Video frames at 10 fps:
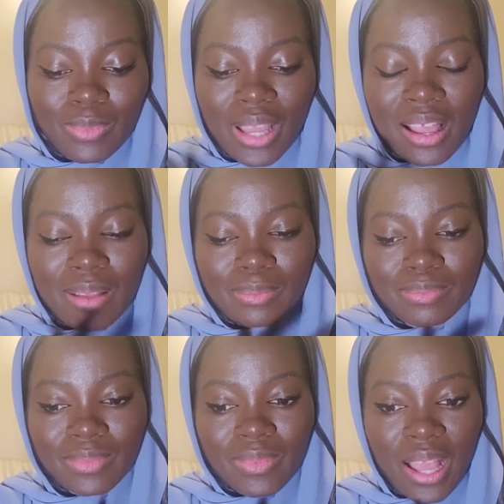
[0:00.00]

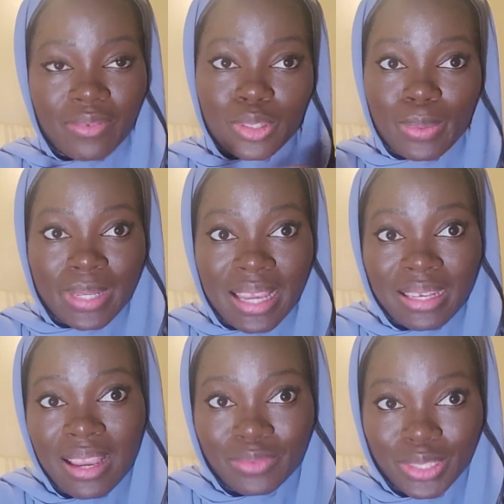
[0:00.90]
After
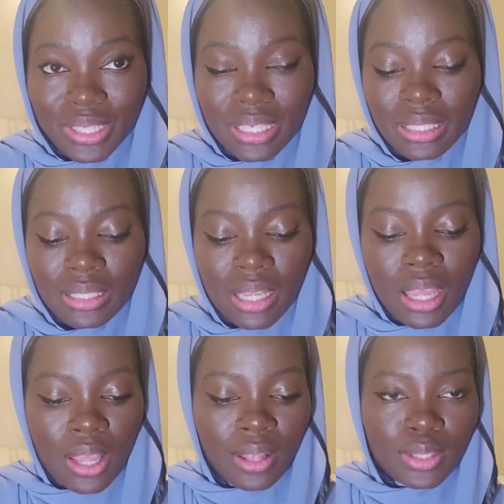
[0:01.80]
Ramadan, after the Eid.
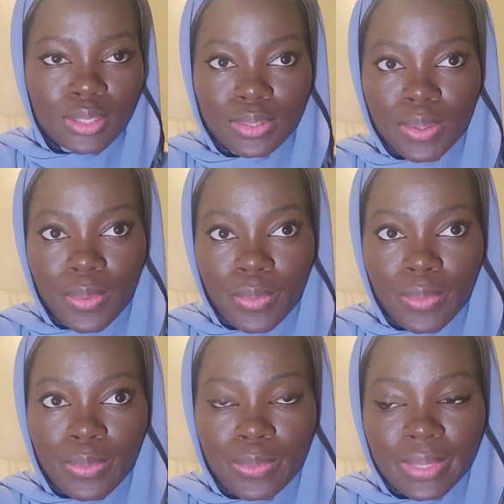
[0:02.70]

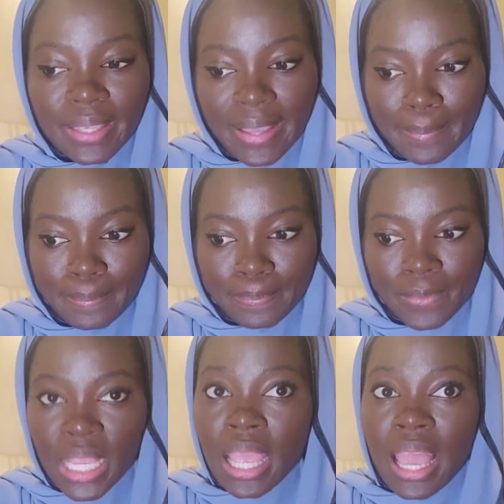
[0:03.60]
So yeah.
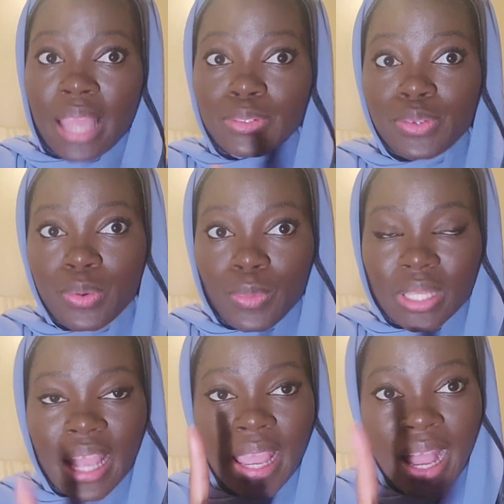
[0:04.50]
And you know
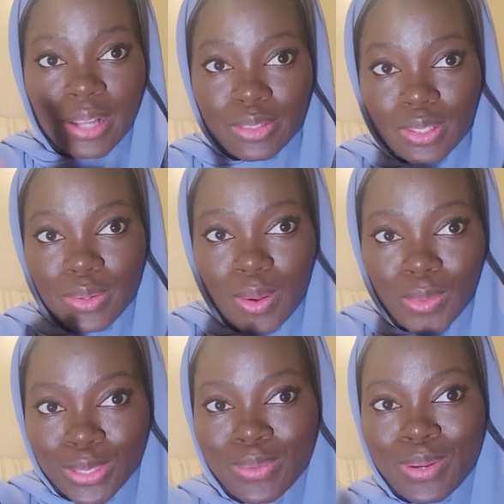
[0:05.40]
what? I actually
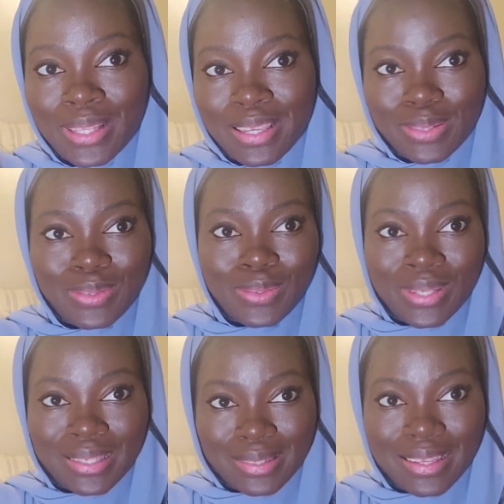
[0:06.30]
also wanted to do
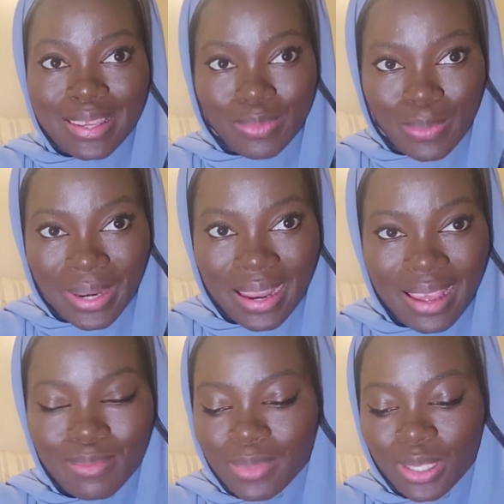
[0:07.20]
this in
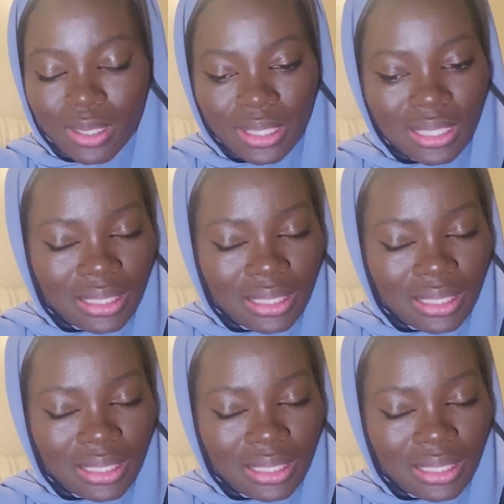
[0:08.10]
Ramadan, but